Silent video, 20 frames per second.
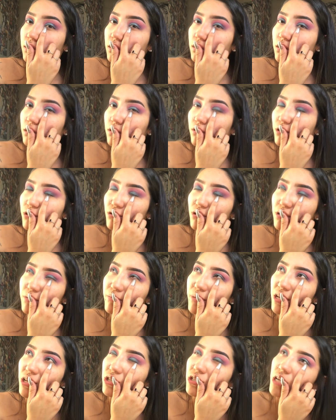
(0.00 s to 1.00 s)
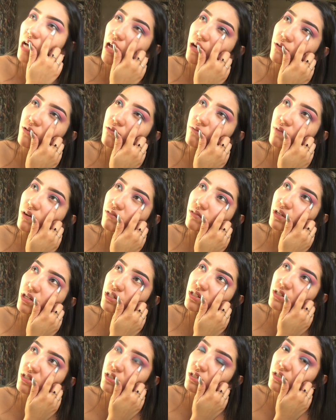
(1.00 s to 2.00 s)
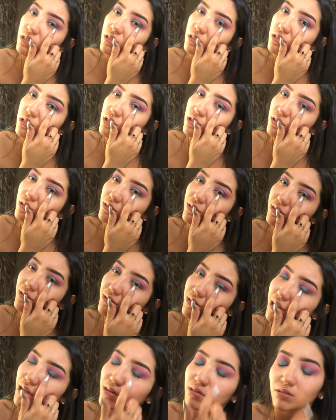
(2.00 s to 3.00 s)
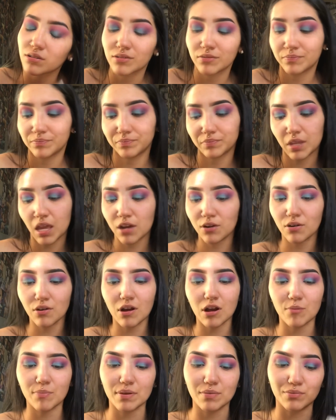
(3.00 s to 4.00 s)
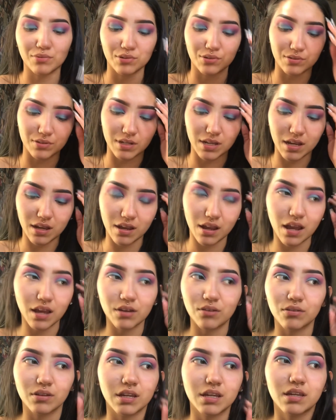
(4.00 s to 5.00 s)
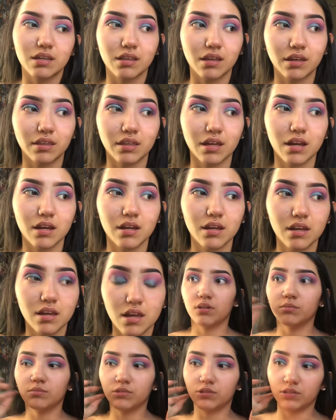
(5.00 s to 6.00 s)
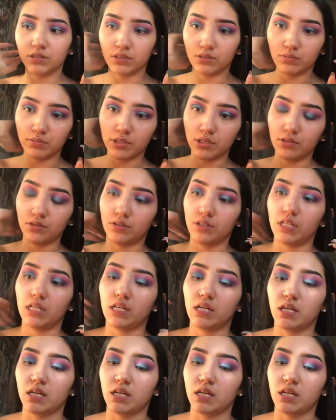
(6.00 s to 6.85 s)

I don't know, you just mix shadow and foundation and it's just, I don't know how people do it. I don't like it like that. What I'm going to be doing